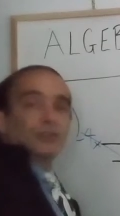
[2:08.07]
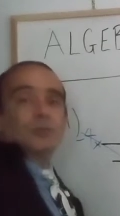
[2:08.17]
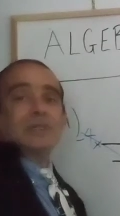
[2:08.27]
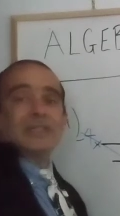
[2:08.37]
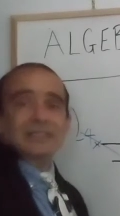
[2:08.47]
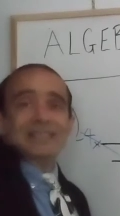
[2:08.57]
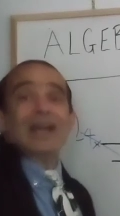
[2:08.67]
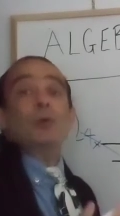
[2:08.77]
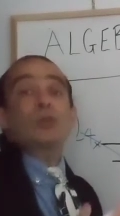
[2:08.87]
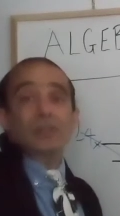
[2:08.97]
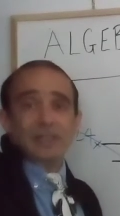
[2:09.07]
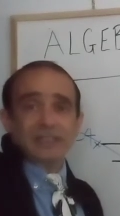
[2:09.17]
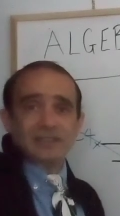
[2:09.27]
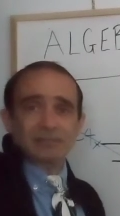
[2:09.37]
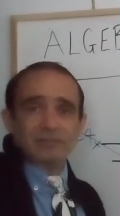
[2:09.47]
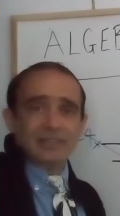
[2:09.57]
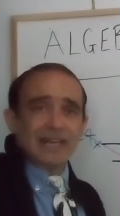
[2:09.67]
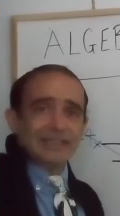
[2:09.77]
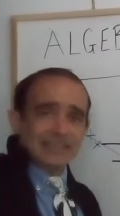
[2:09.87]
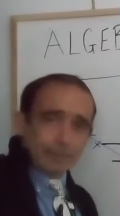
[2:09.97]
do is calculate. The
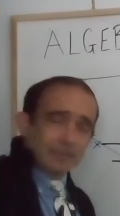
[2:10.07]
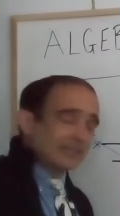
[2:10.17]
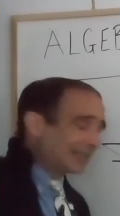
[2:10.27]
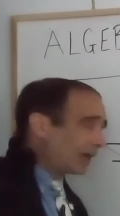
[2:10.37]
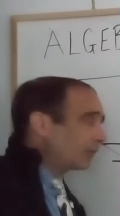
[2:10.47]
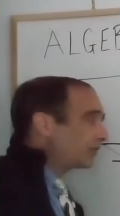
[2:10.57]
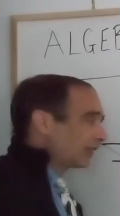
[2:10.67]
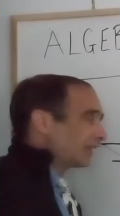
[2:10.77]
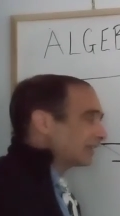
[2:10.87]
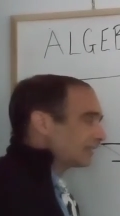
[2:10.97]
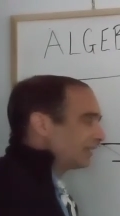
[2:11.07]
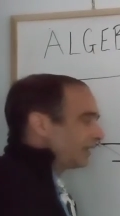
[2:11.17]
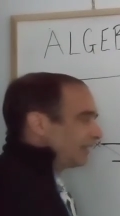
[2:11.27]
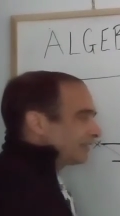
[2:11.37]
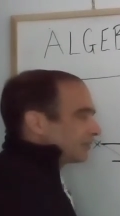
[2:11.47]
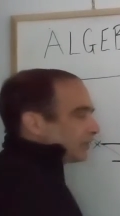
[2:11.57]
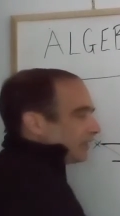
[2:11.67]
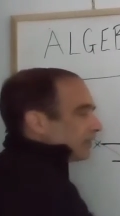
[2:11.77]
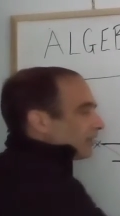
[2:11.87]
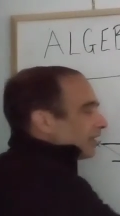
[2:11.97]
last step is to calculate. So
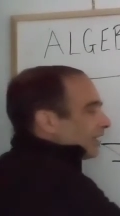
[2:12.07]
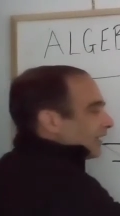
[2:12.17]
here,